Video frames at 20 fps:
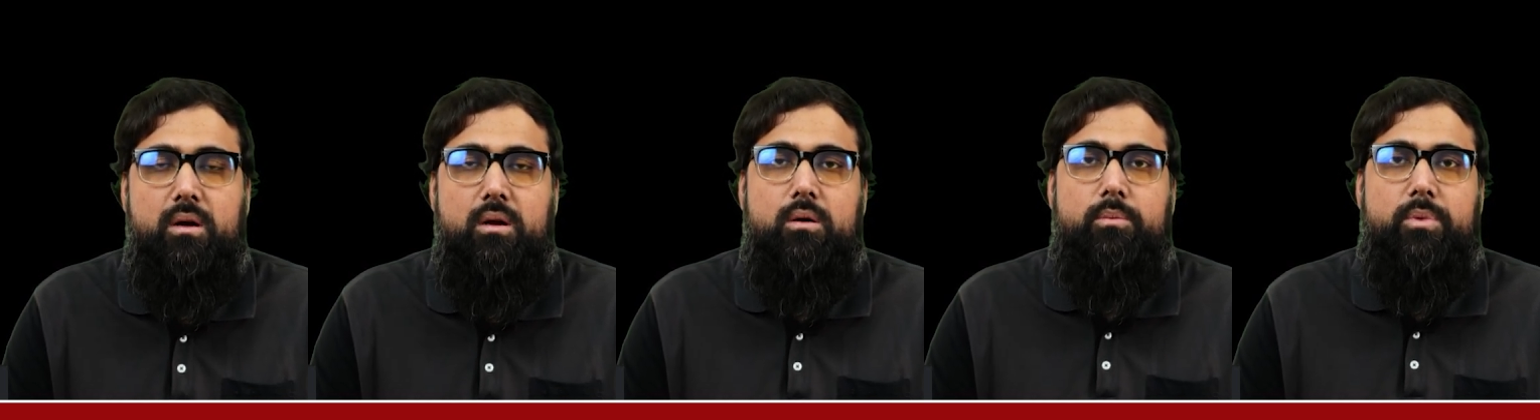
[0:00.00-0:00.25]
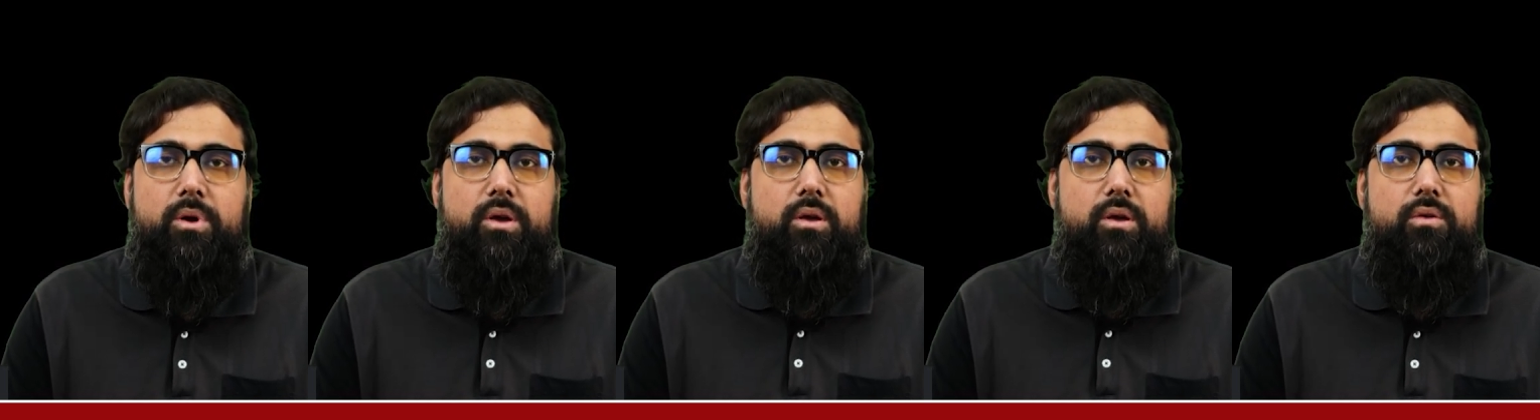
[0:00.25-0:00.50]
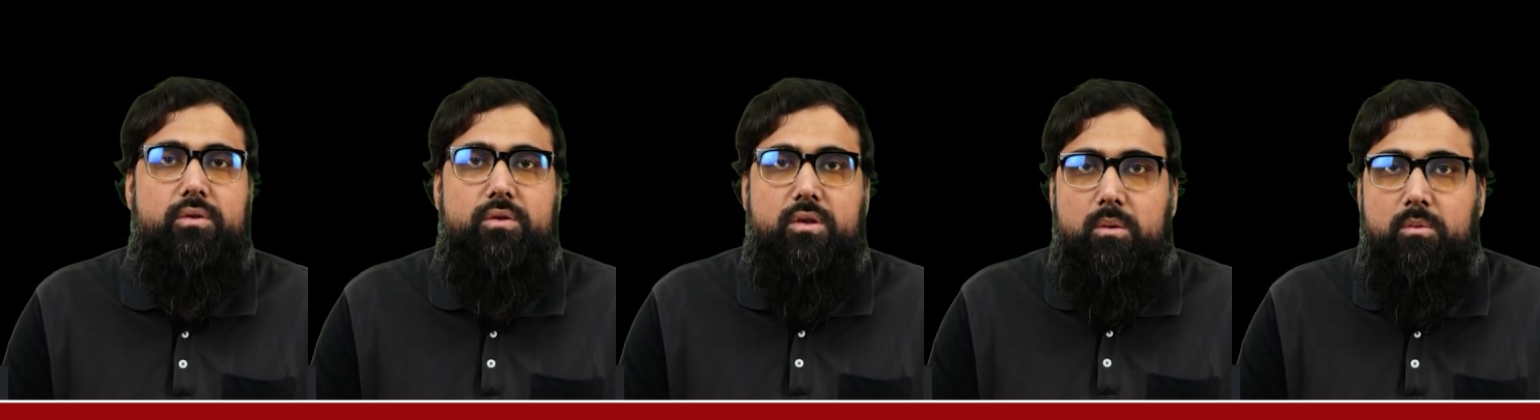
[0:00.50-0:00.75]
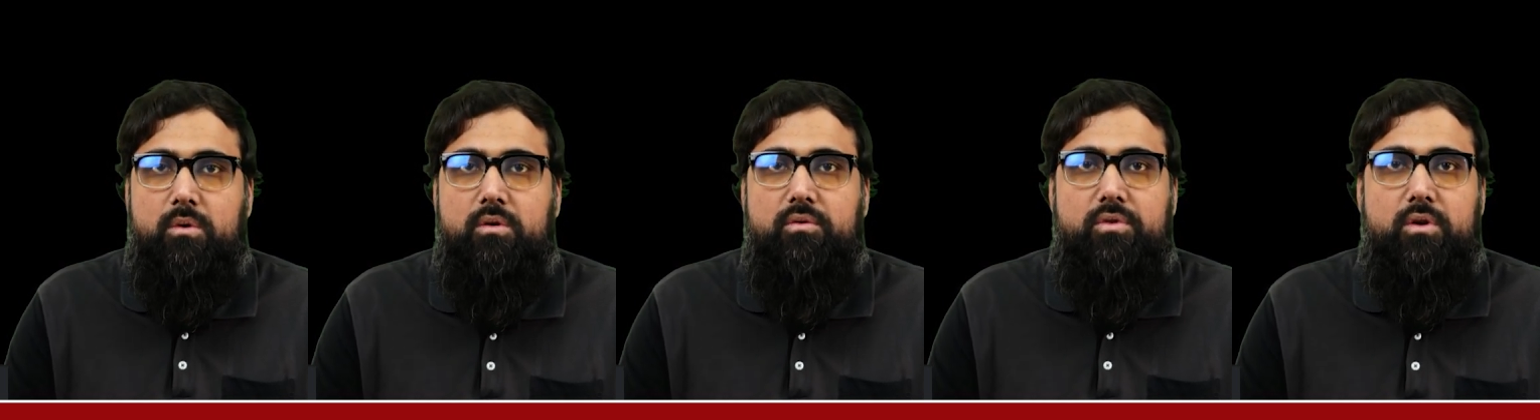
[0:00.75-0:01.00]
because
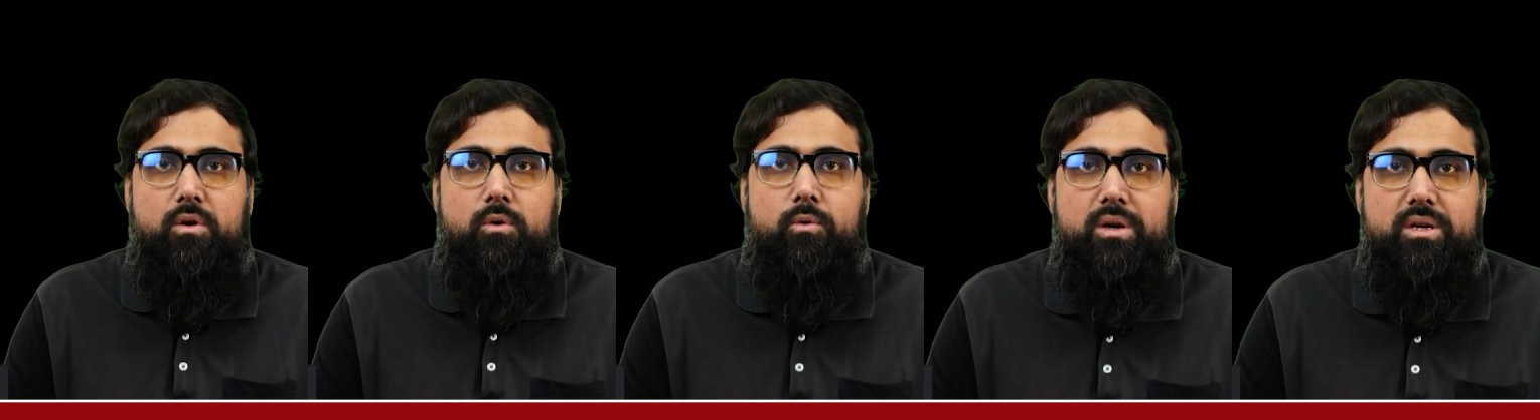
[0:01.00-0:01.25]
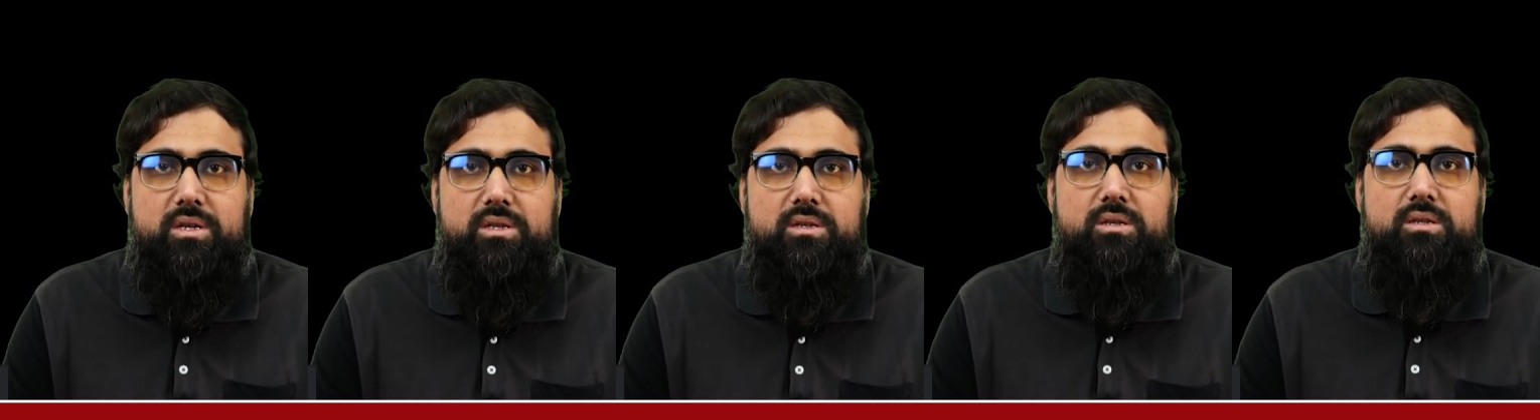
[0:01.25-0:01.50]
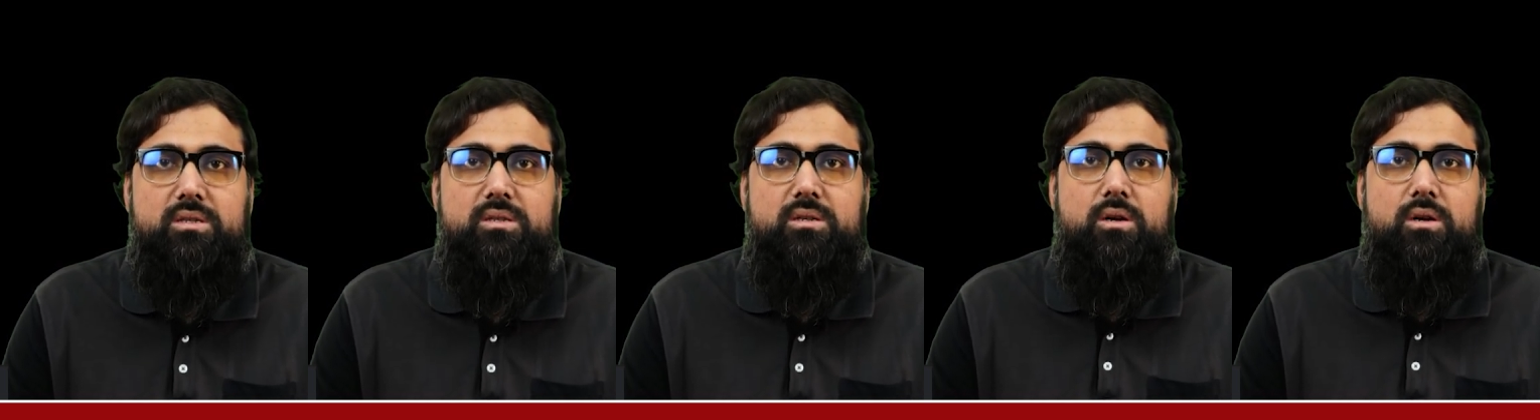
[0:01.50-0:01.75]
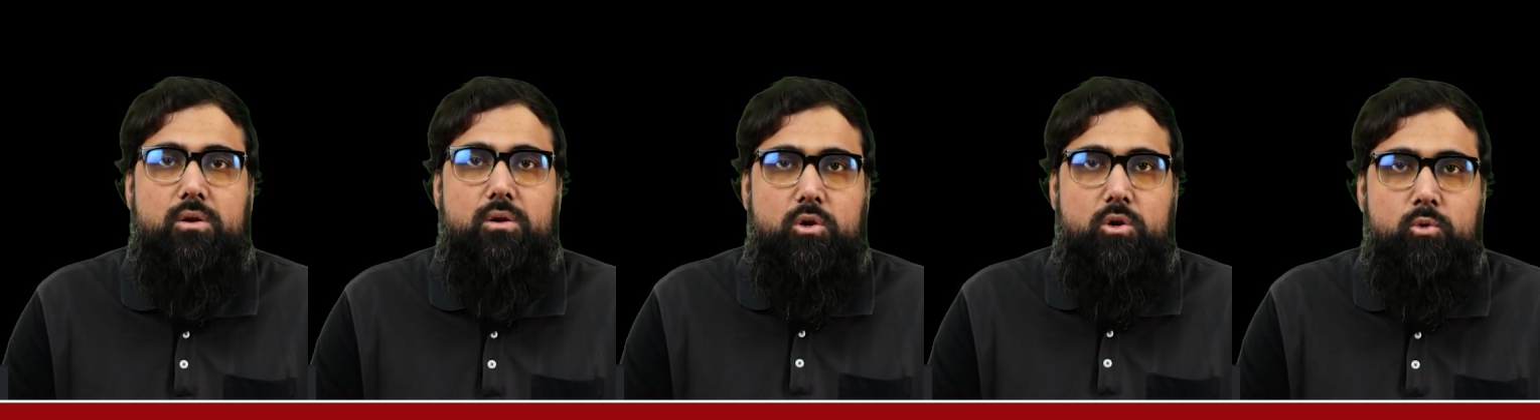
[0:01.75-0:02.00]
some of the questions
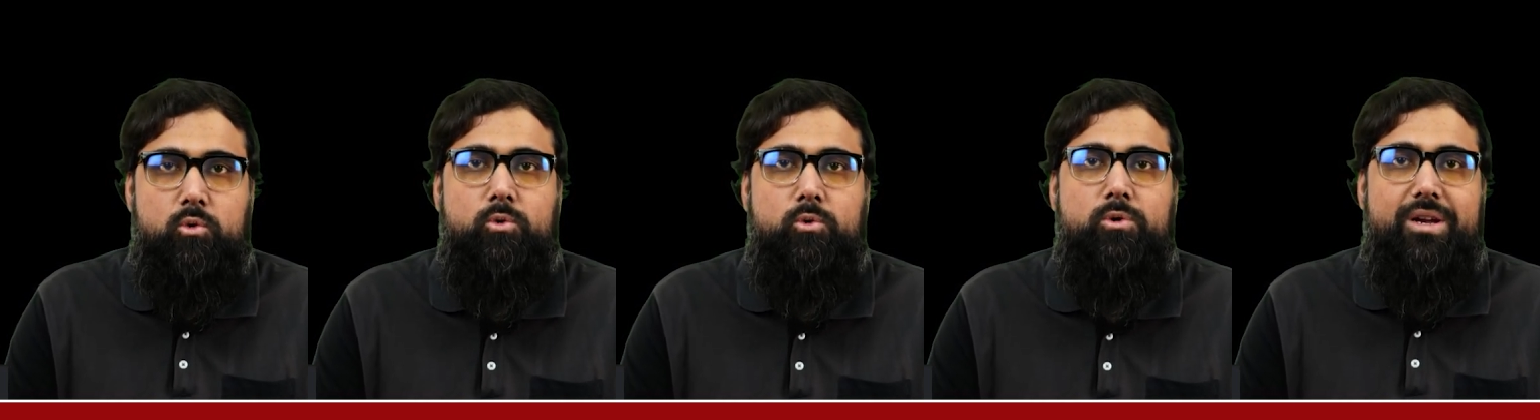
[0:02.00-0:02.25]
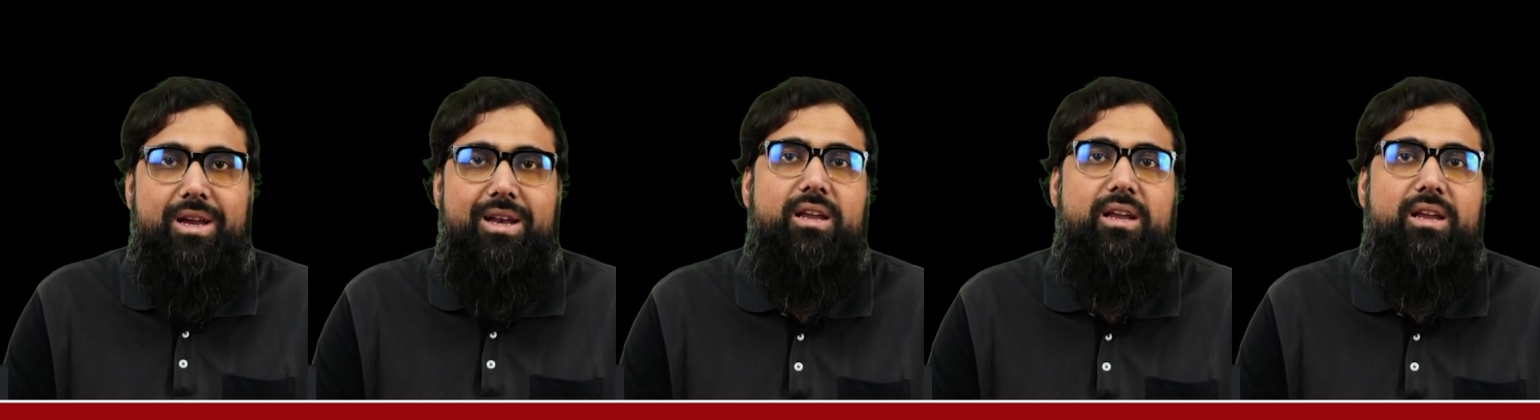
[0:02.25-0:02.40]
do really